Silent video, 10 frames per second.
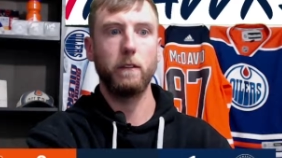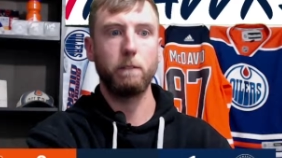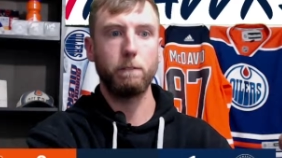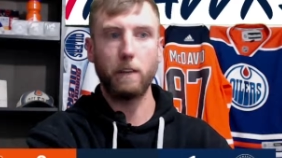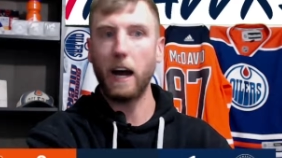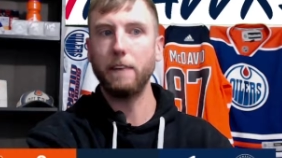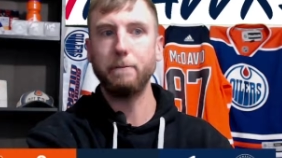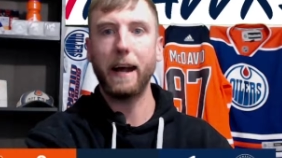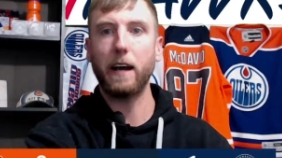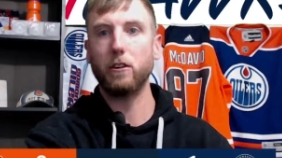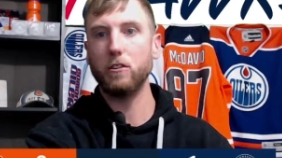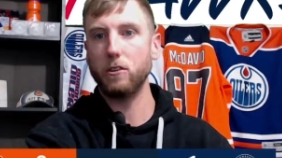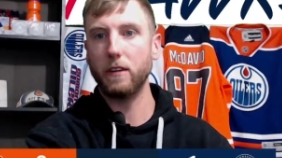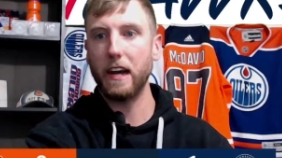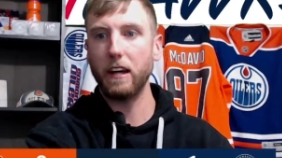five batters. So
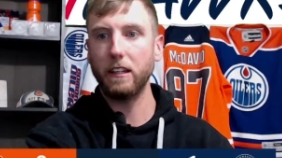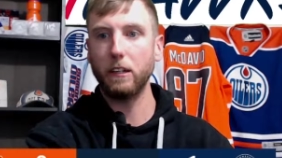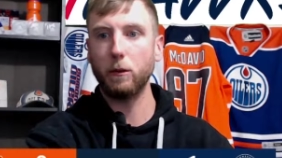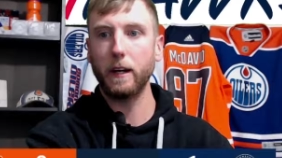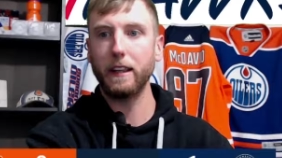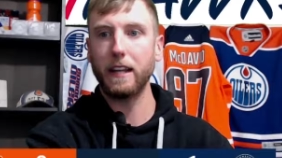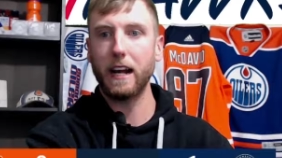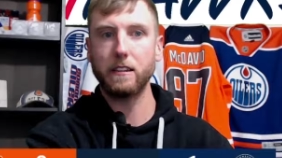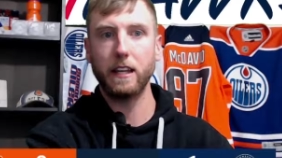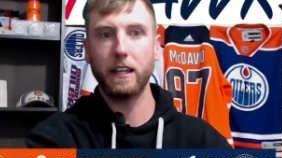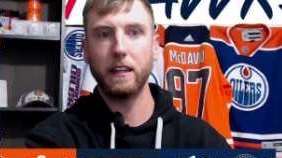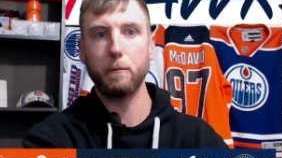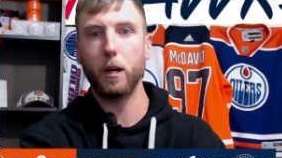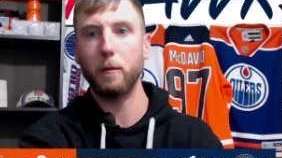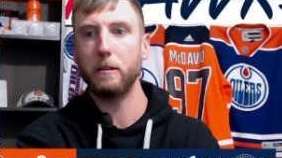yeah, you know what? That's again the
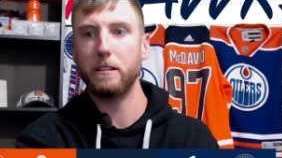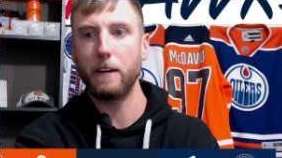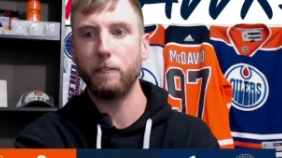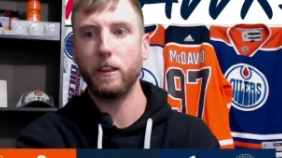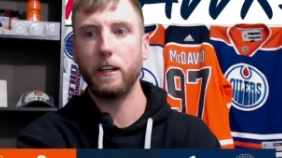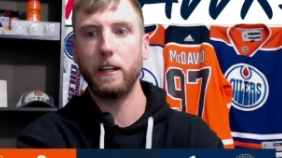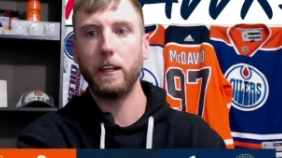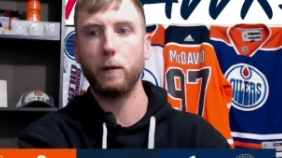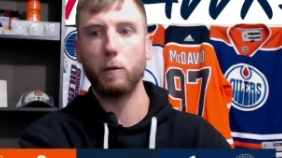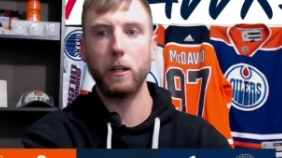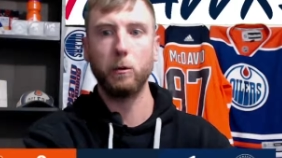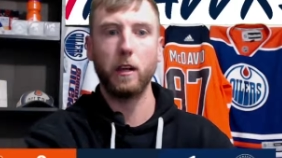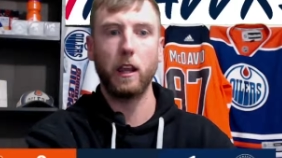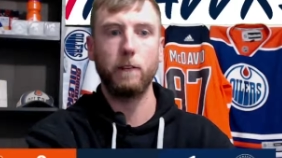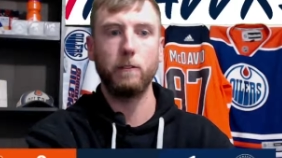bottom of the seventh inning where you would
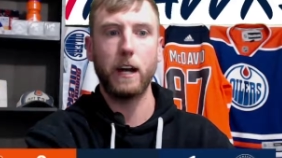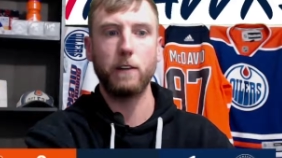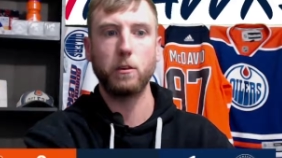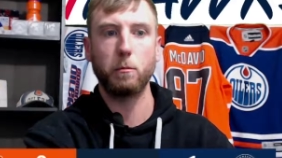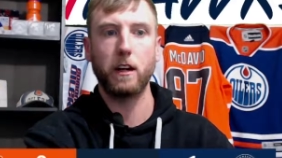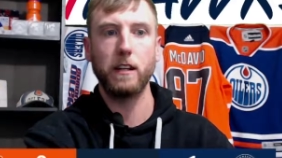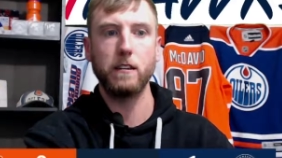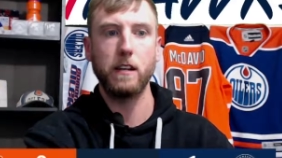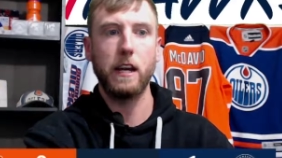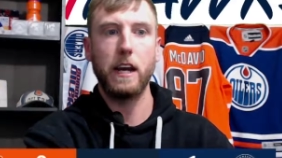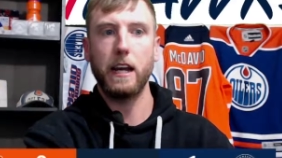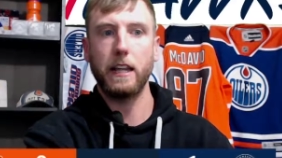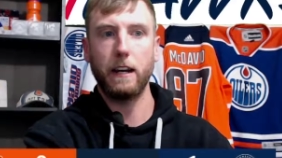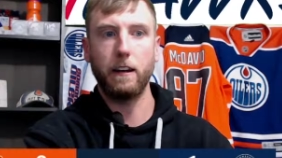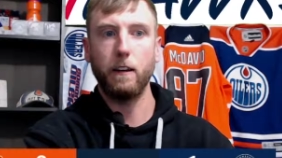have loved to have some runs. And
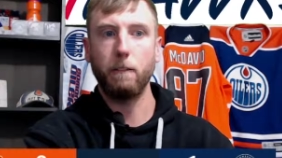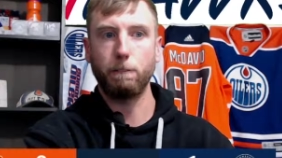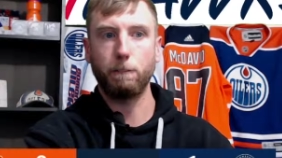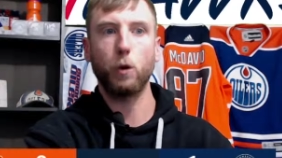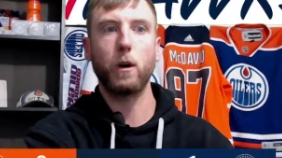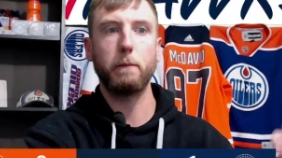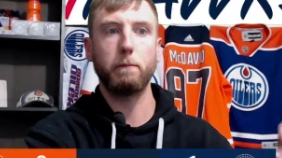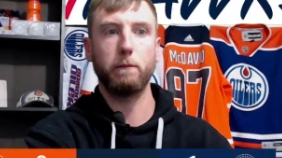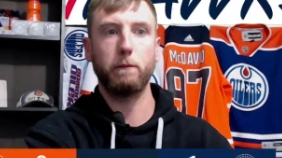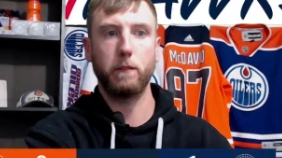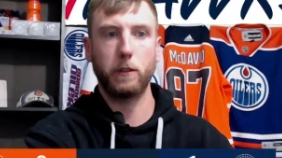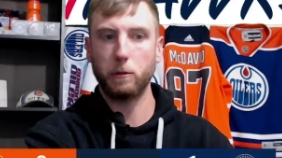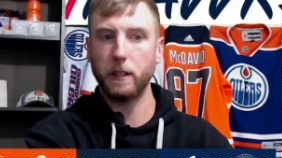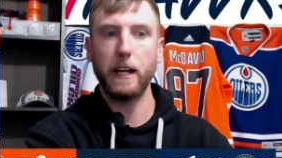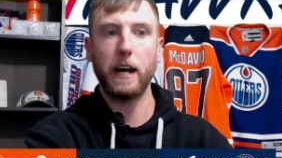then four up,
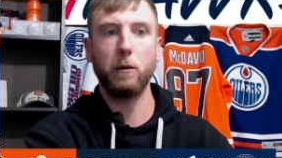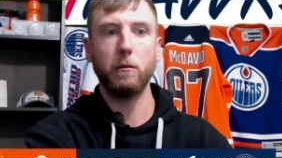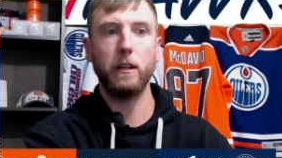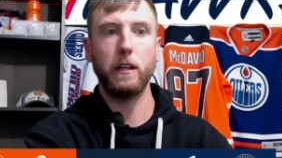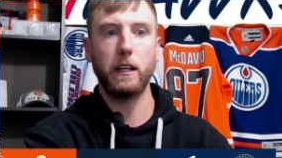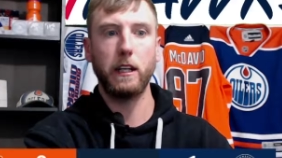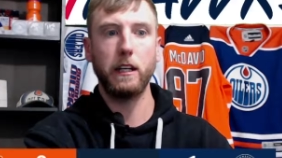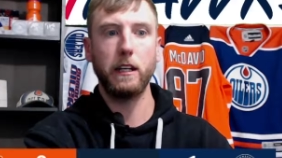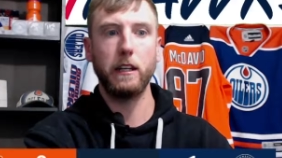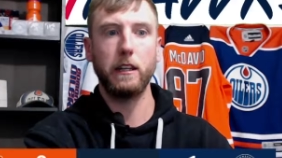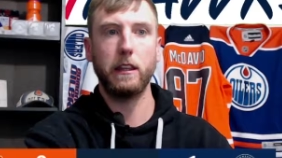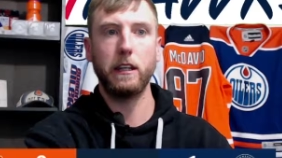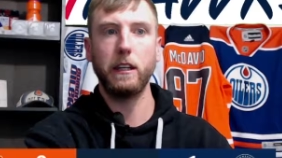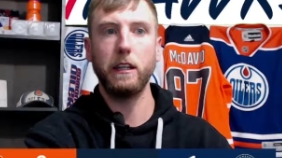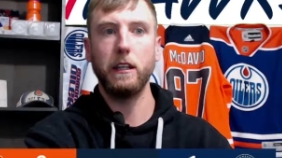three down in
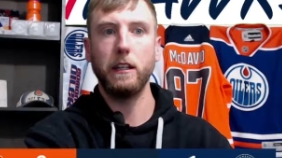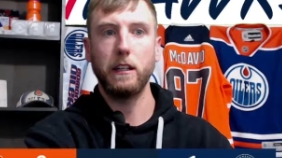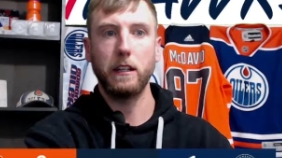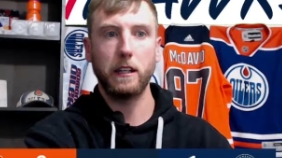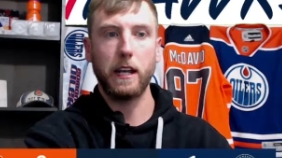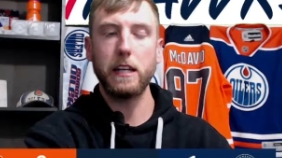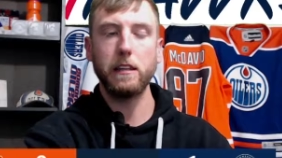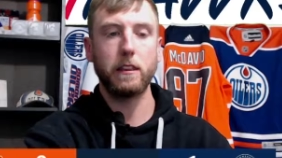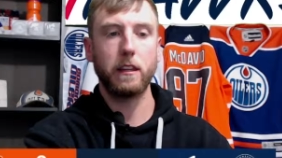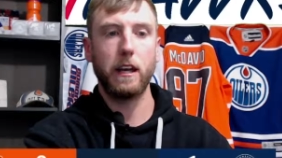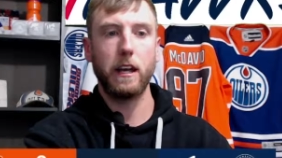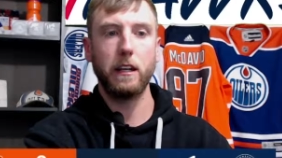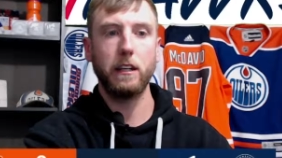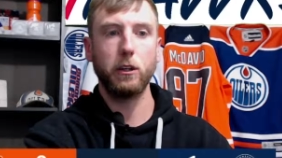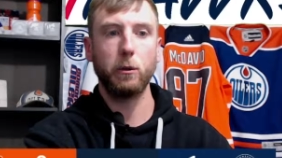the eighth, and
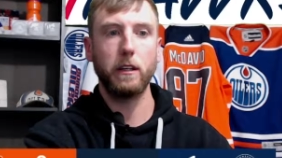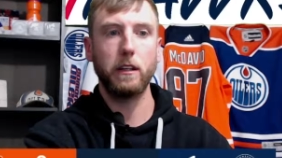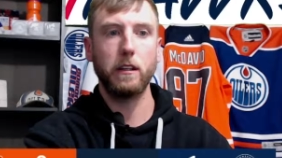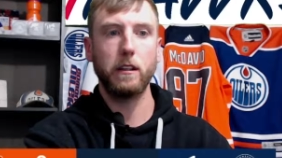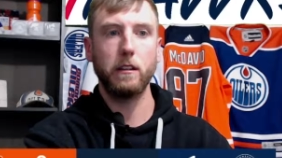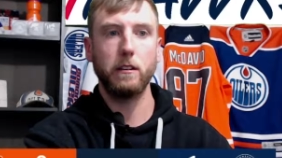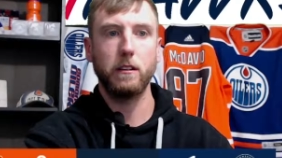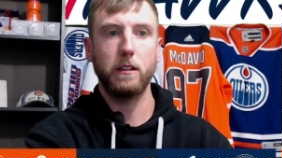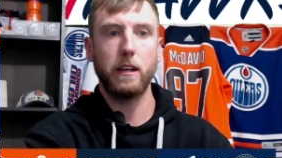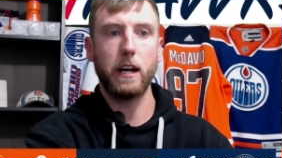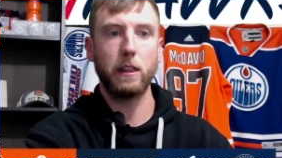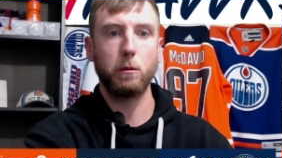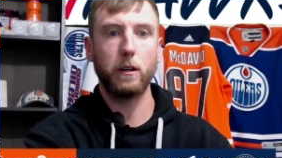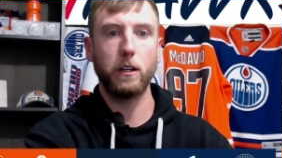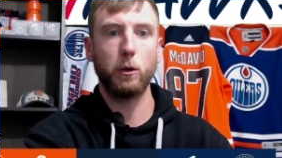you go into the ninth
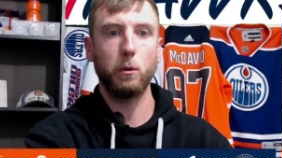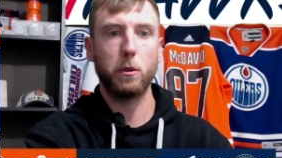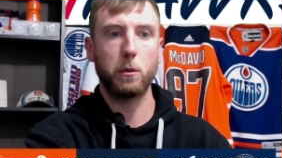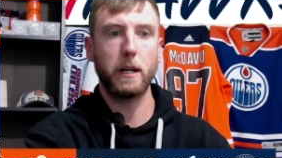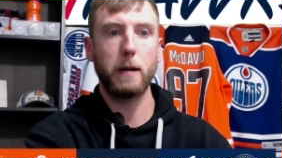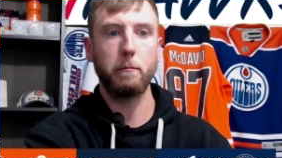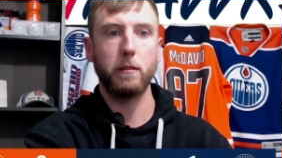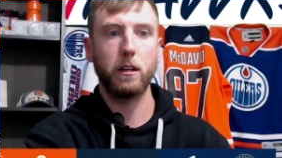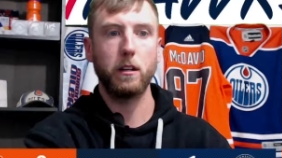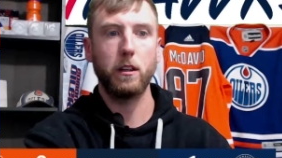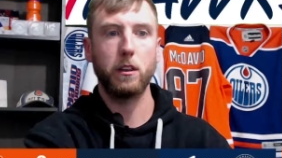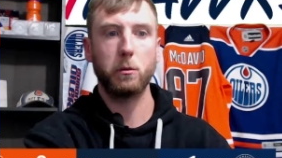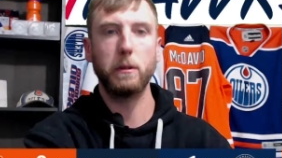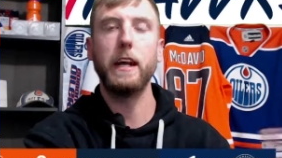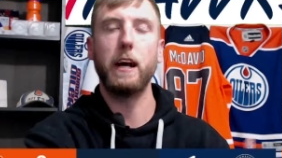where you go three up,
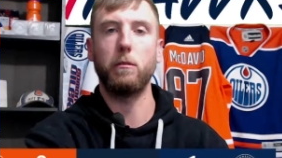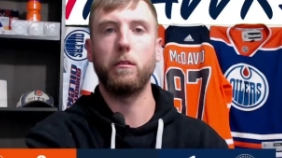three down.